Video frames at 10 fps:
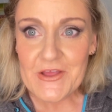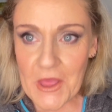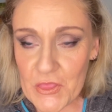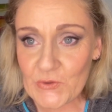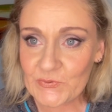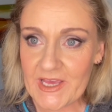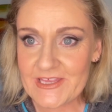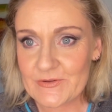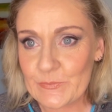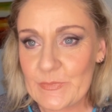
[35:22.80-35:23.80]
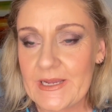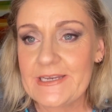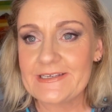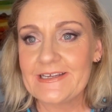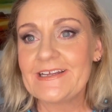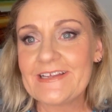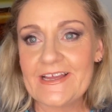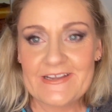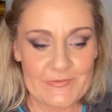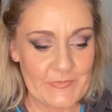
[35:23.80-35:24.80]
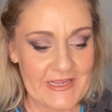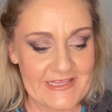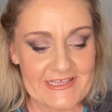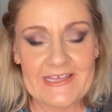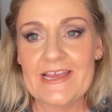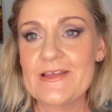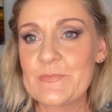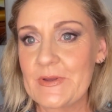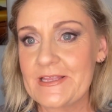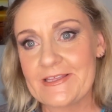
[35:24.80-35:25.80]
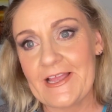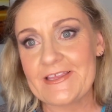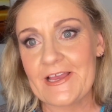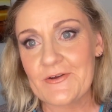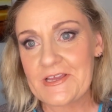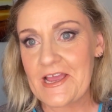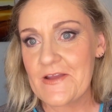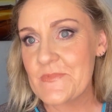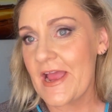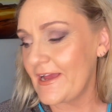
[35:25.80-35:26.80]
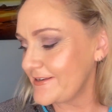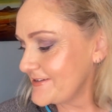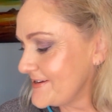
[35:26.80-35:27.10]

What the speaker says: It's a face of mud. I didn't mean to say it, but that's how it came out.